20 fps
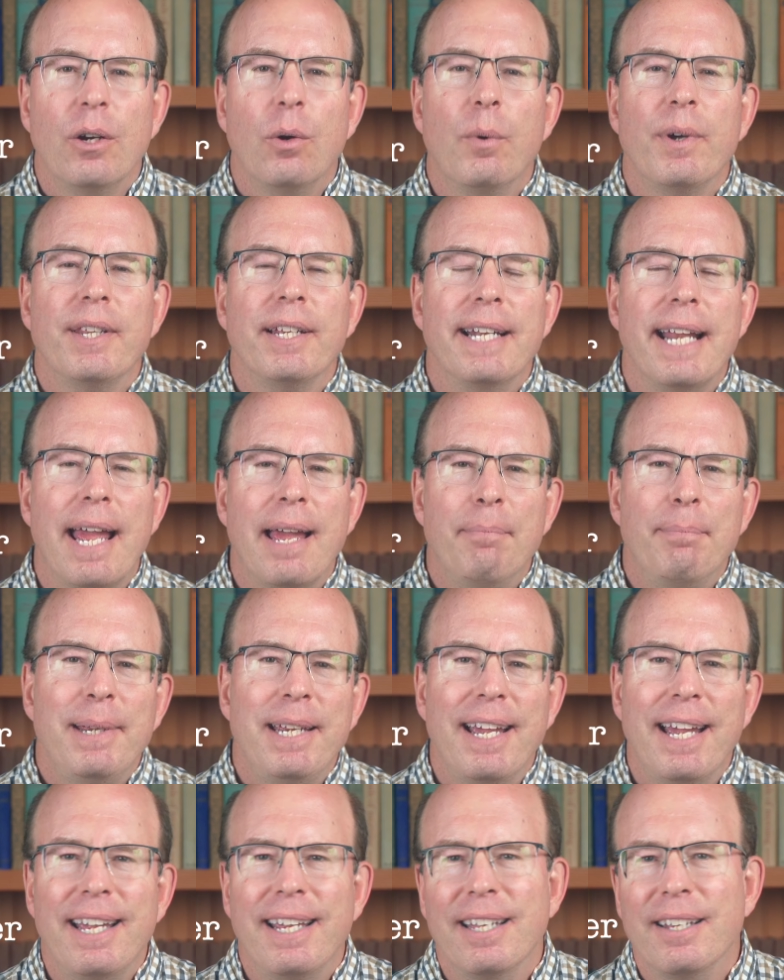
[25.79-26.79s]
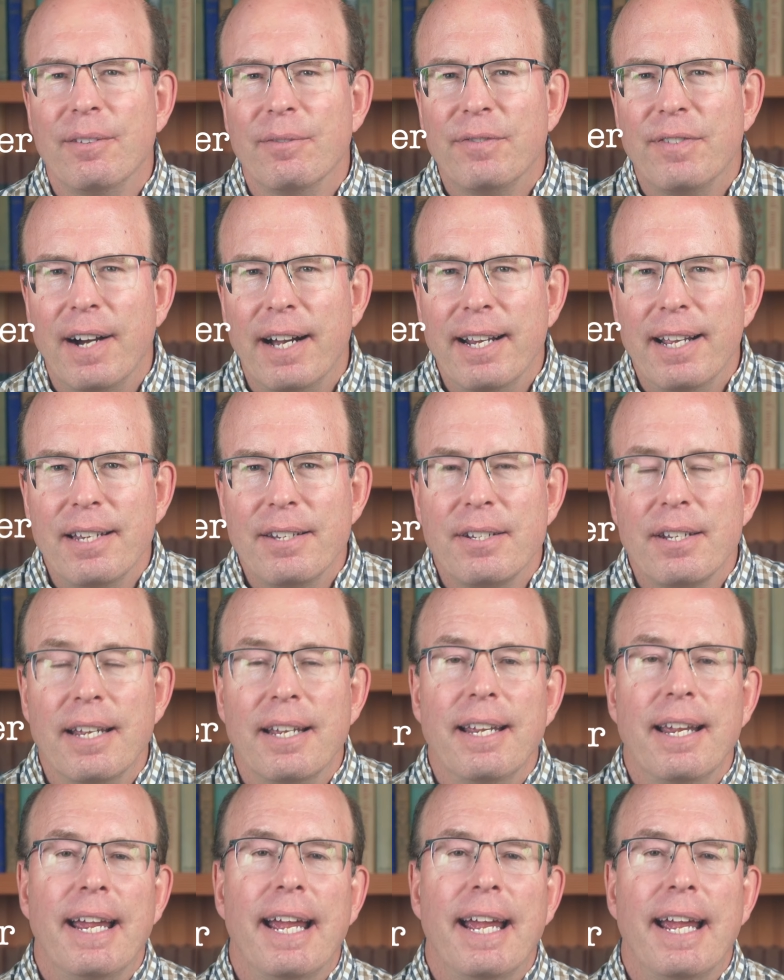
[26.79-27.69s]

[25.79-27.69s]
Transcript: with an MBA in finance,